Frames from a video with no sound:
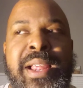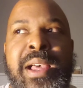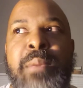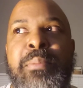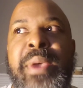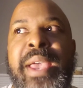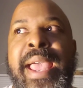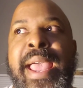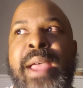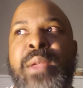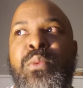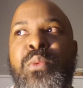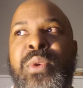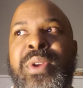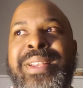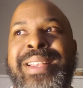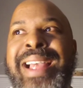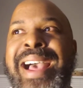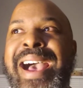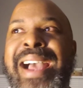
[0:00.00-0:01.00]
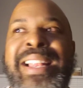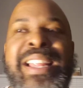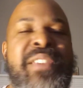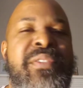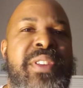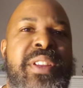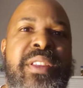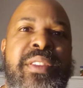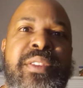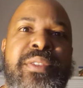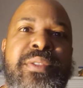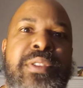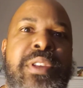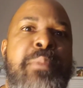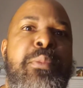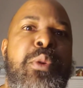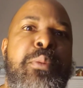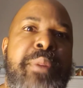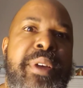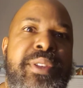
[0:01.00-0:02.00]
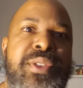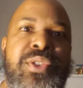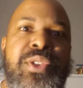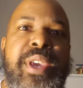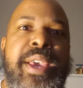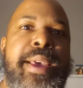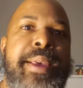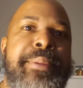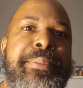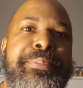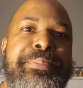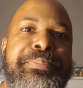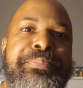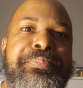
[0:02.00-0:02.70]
up, and we're not even in the summer months yet.